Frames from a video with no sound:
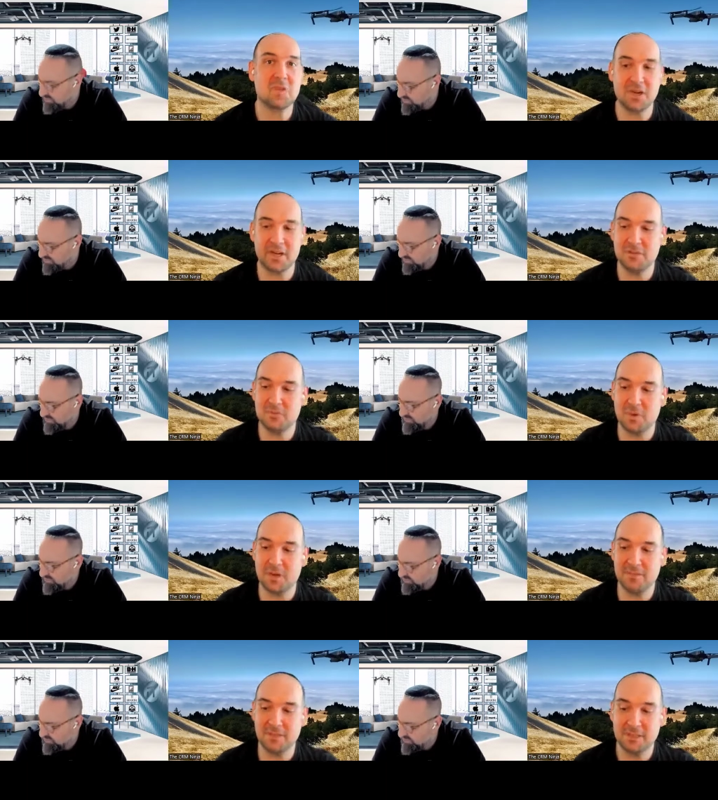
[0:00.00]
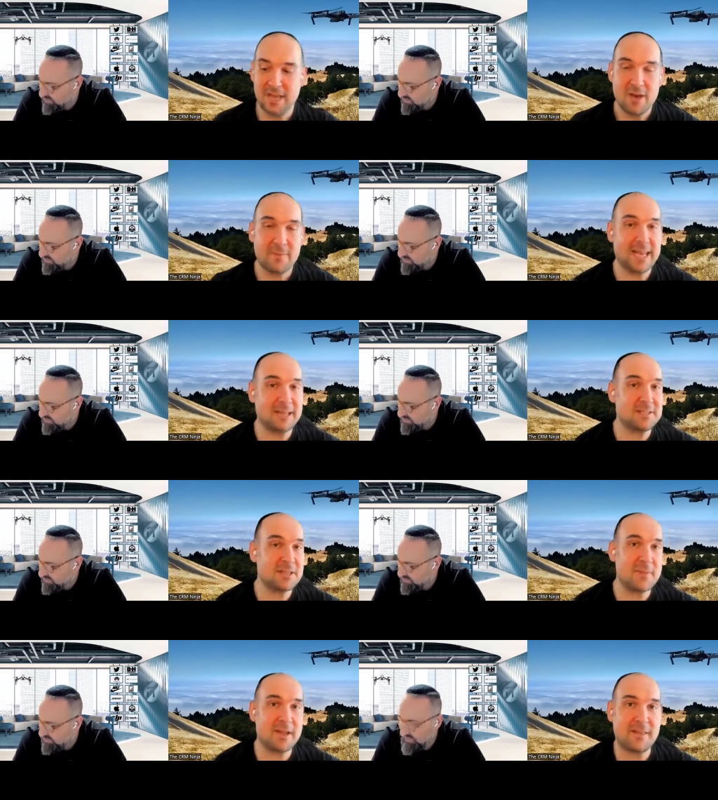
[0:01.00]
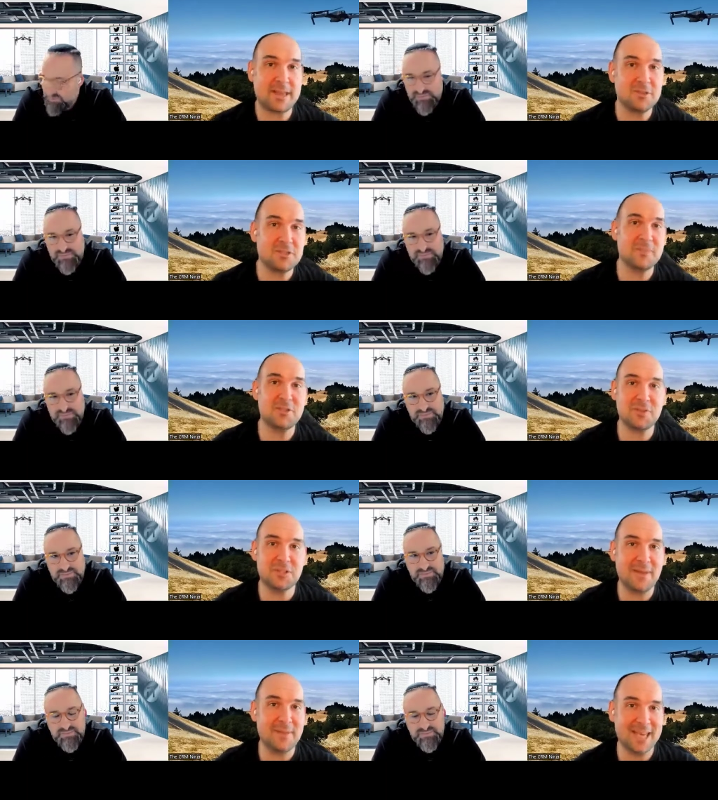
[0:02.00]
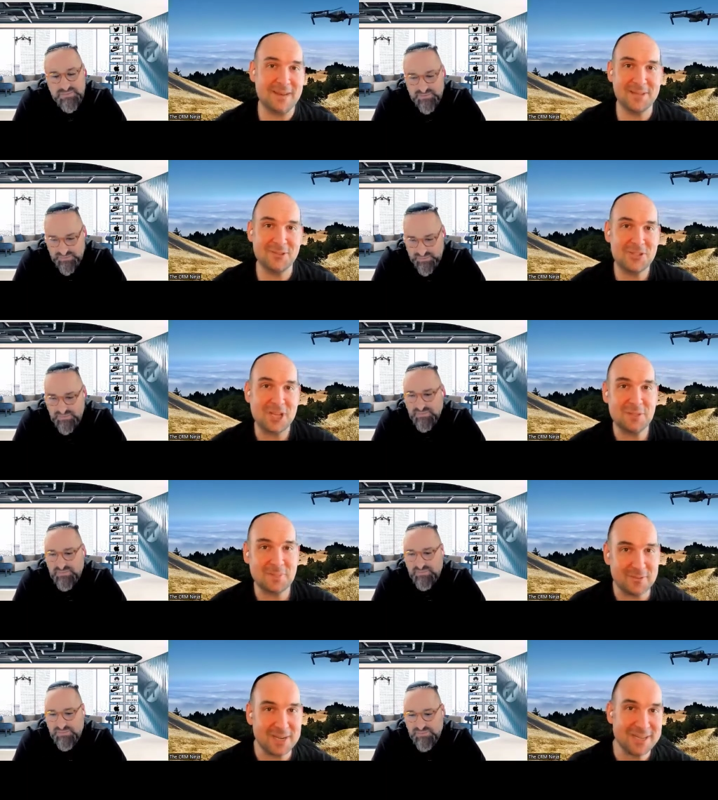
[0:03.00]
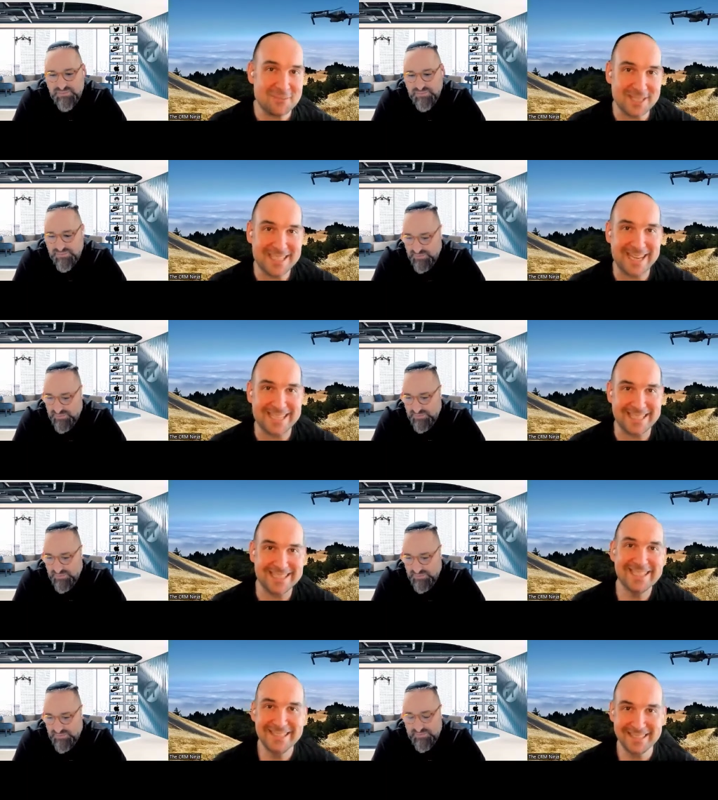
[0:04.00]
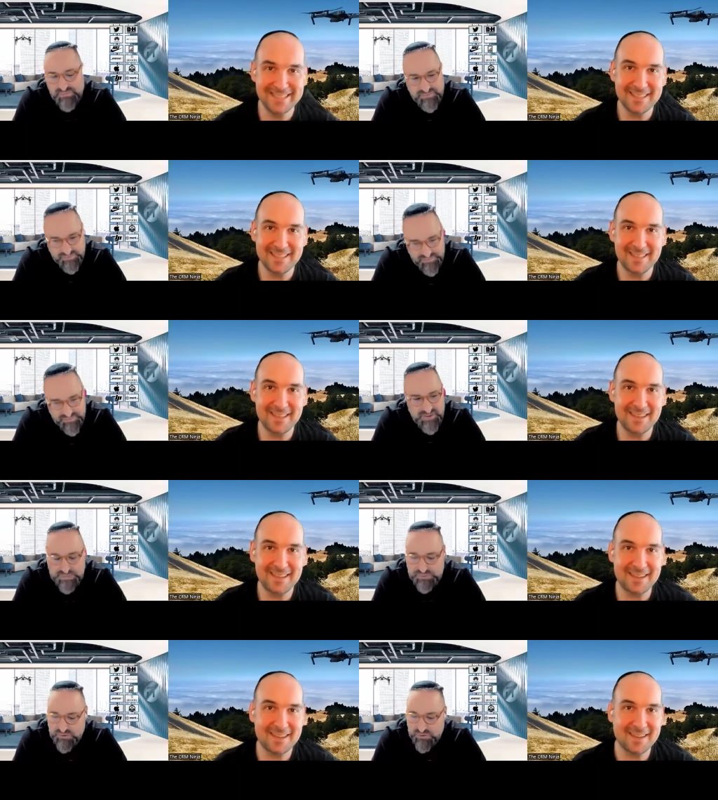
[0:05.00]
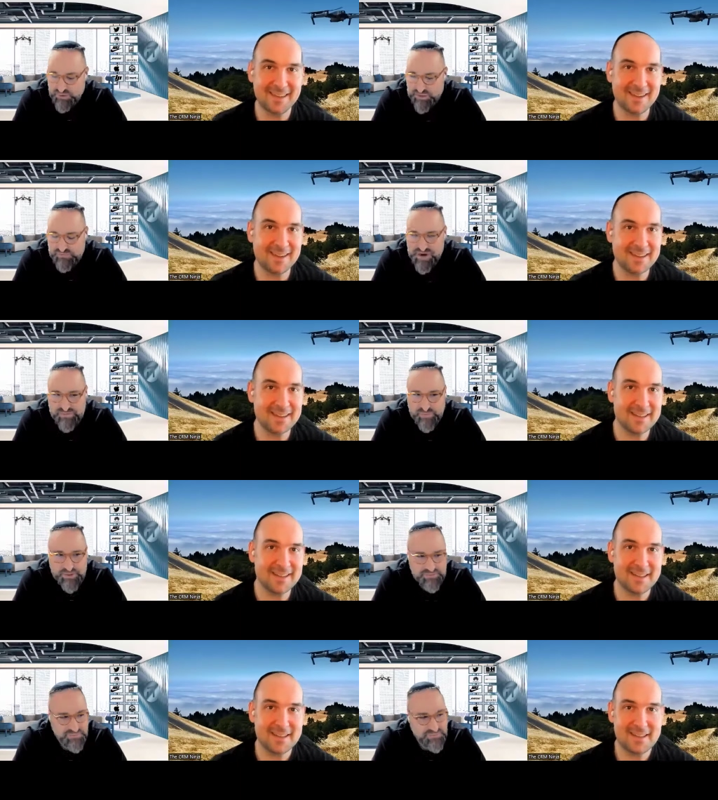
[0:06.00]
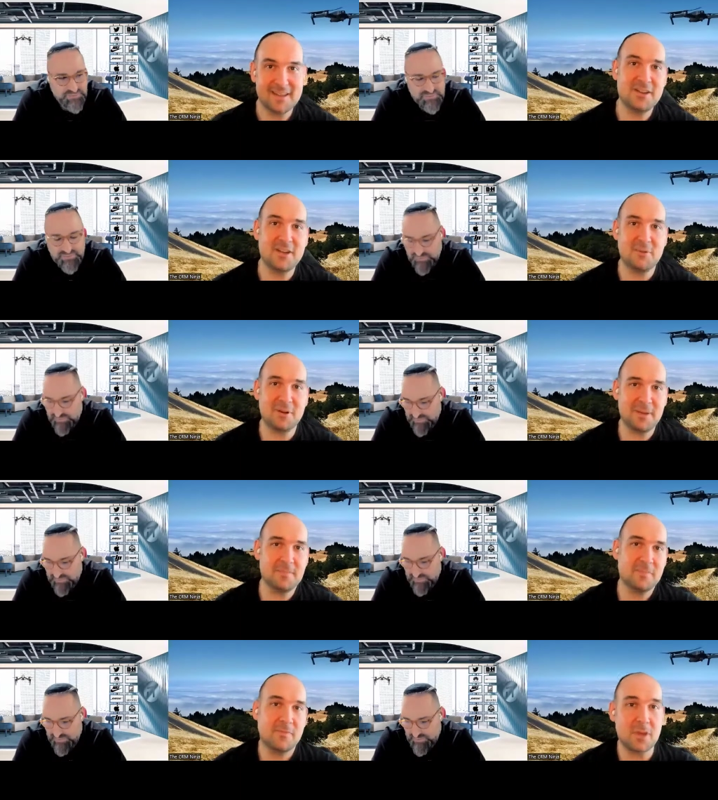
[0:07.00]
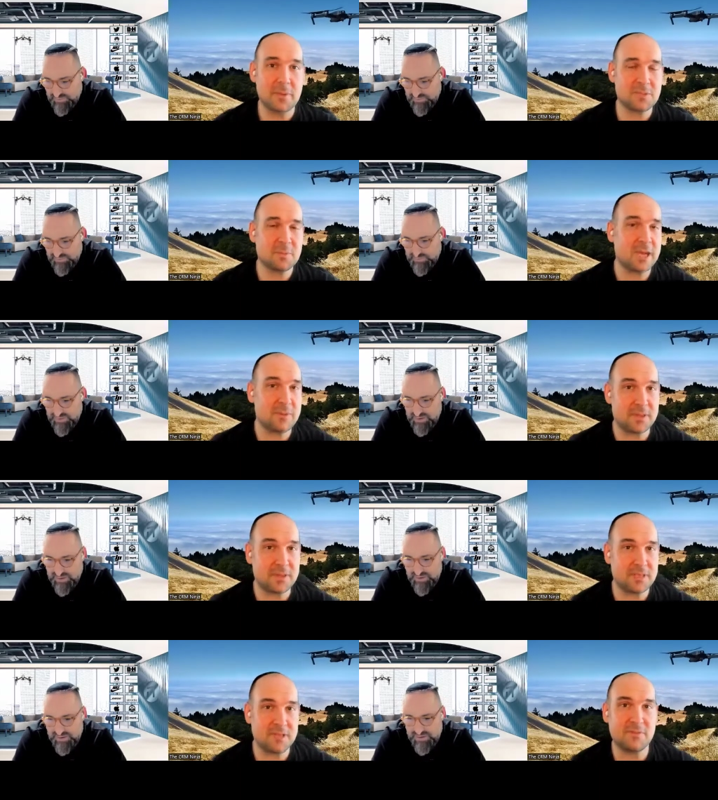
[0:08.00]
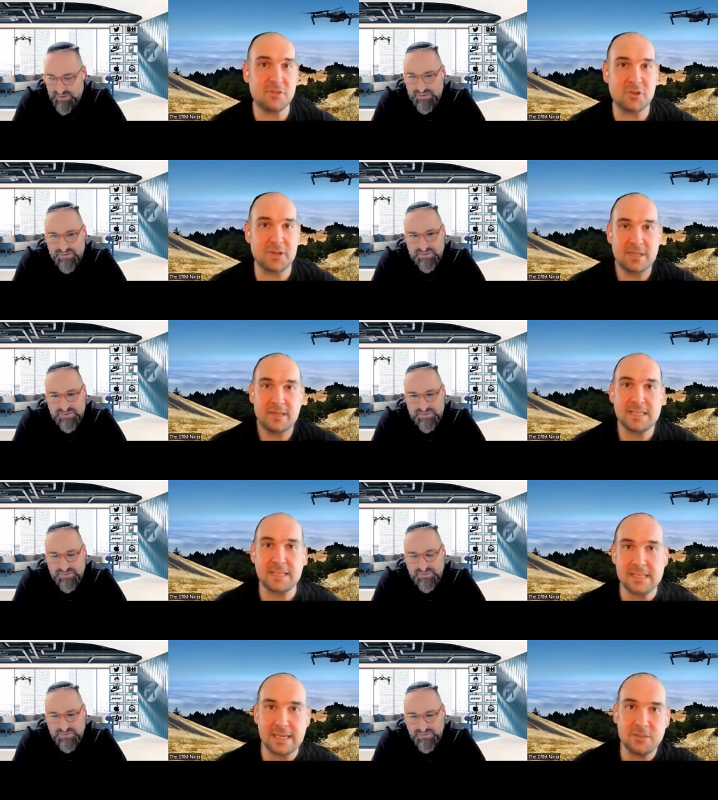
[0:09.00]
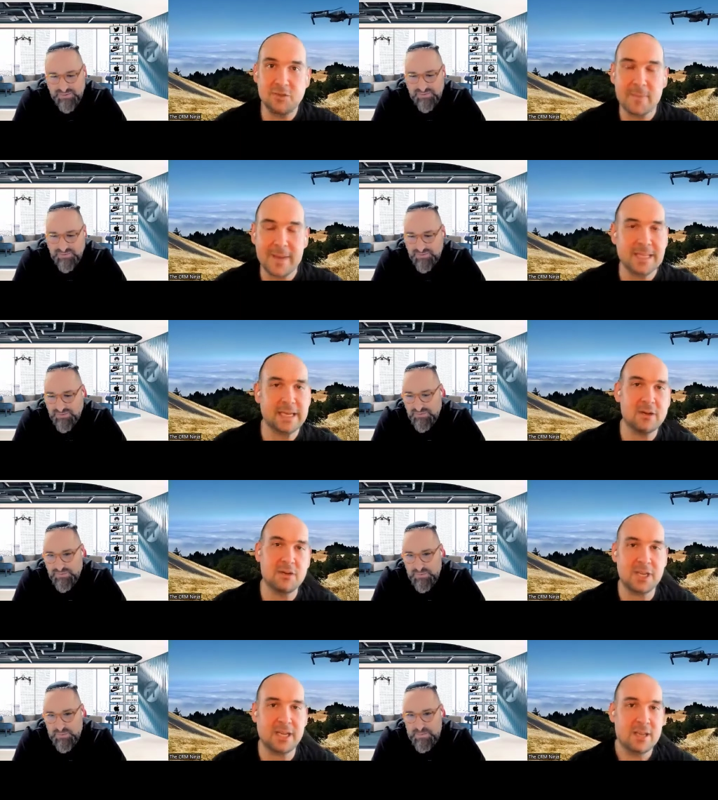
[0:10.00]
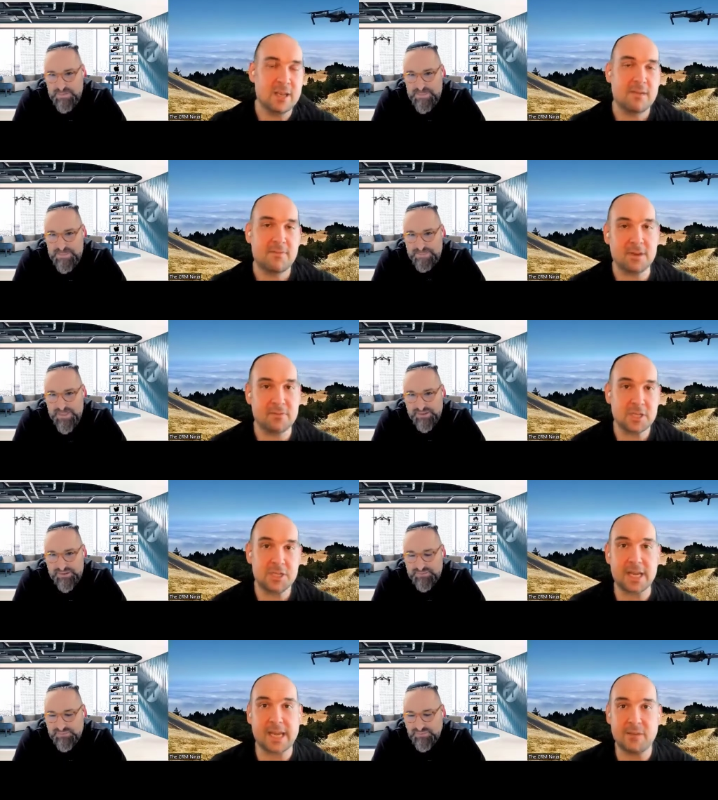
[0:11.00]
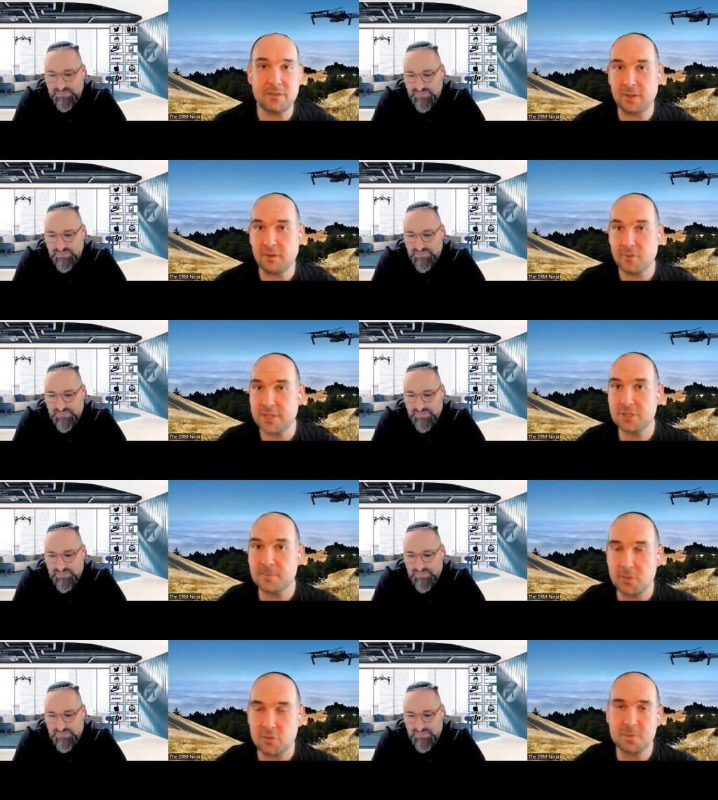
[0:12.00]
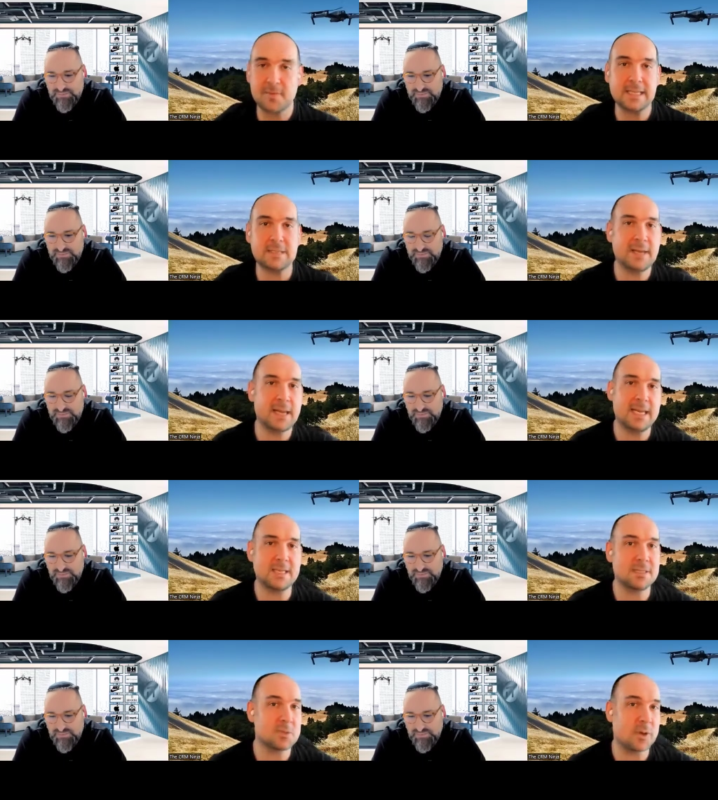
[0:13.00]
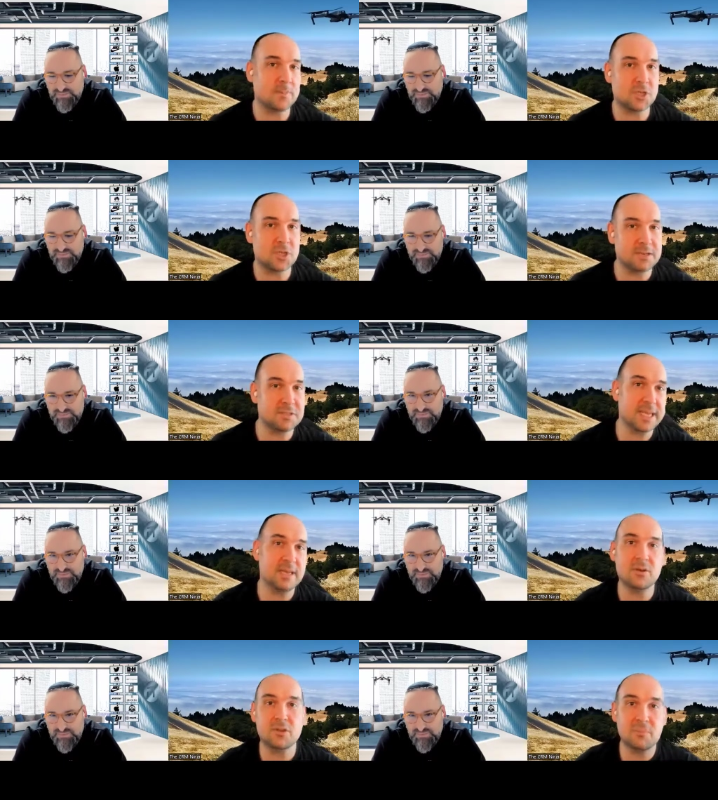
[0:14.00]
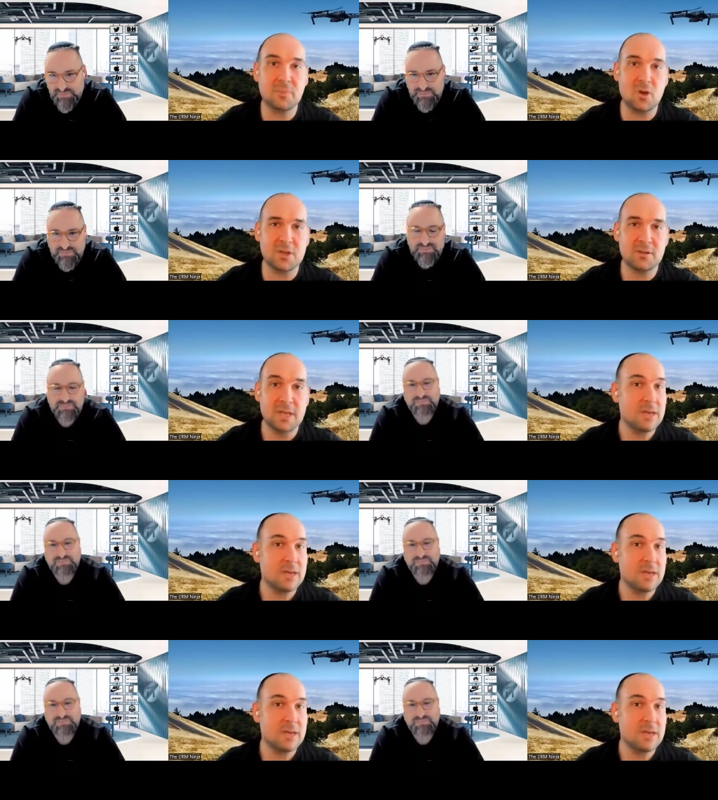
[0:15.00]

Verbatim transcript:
Speaker 1: Got it. Wonderful. Well, Hillel, so much. Thank you so much for your time and coming on the show. It's been really appreciated. Absolutely. Thanks for having me. No problem. Viewers, we hope that you've enjoyed listening to our talk about technology. Feel free to check out the rest of the Oops Factor playlist, subscribe to the channel, take a look at the blog.